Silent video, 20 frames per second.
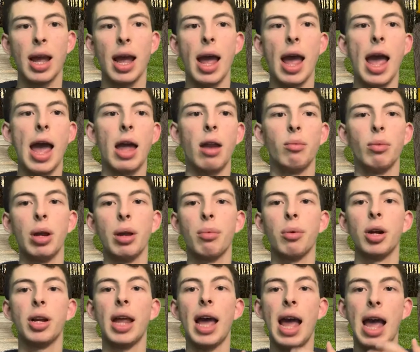and we
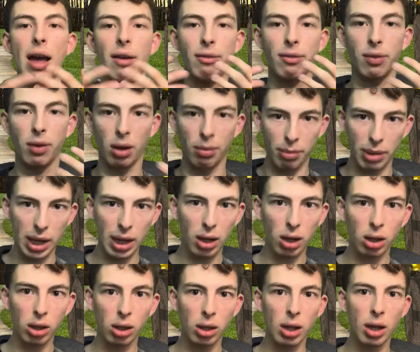would have a
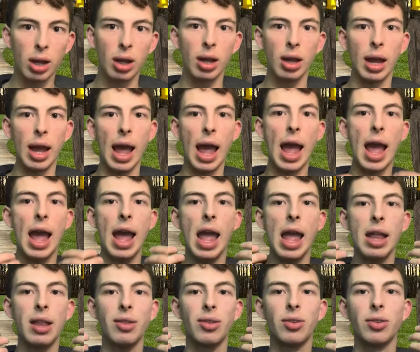meal
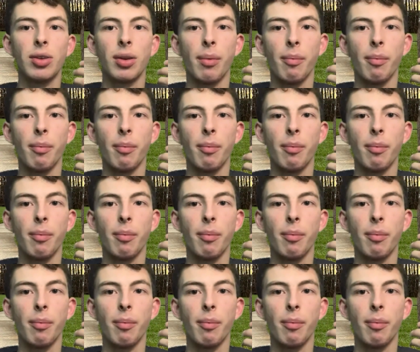and